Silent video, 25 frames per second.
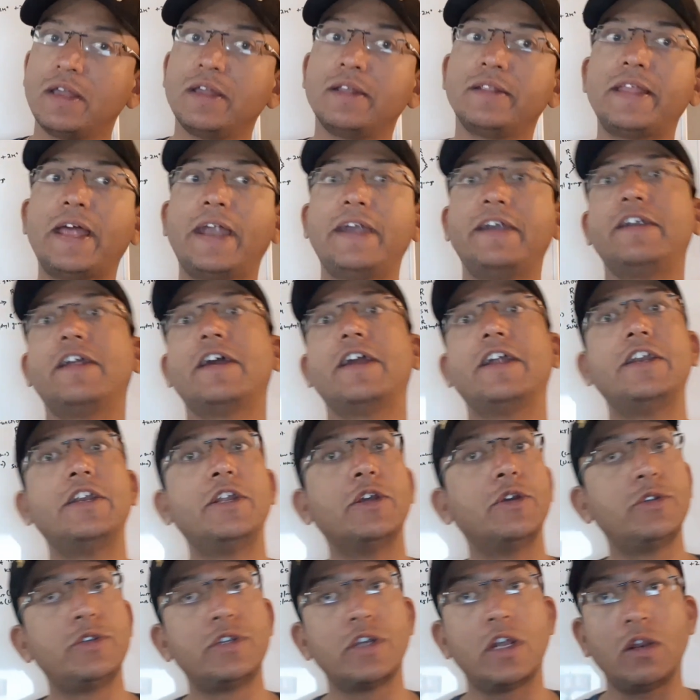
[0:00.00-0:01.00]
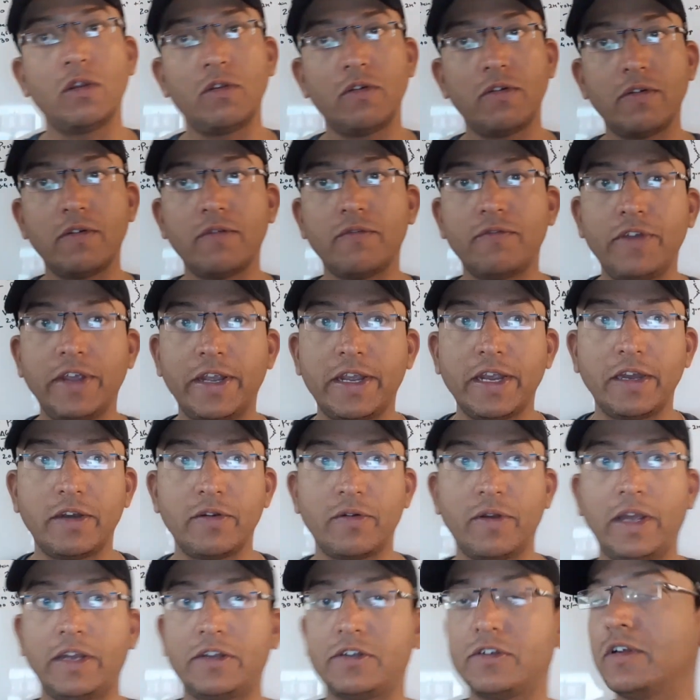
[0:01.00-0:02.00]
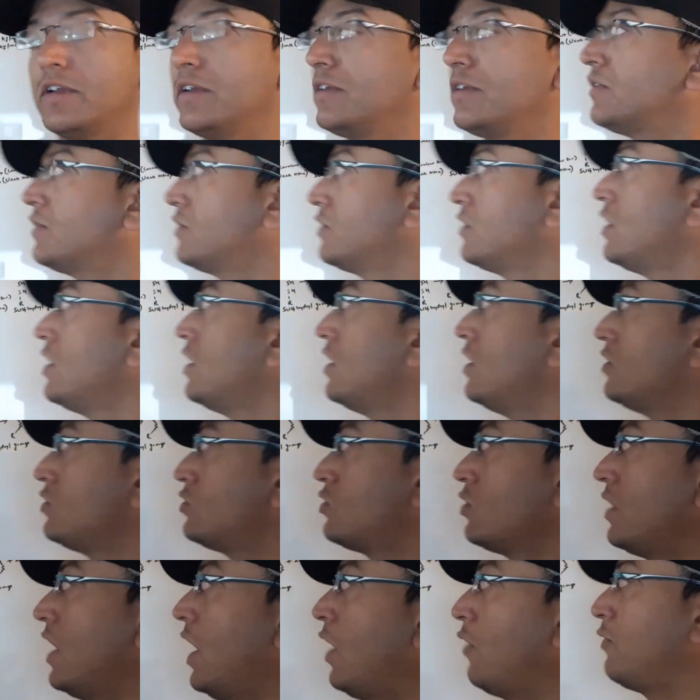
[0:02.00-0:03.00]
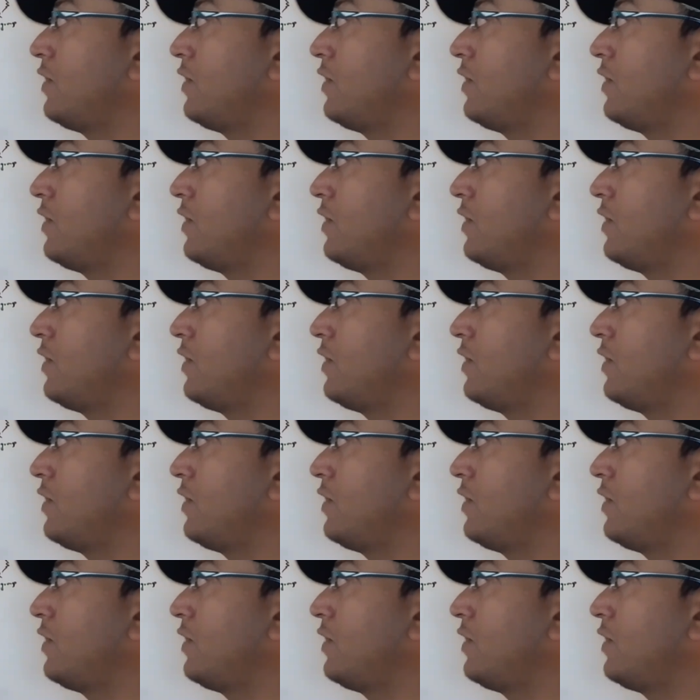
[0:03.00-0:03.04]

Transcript: than the individual weak interaction. So now we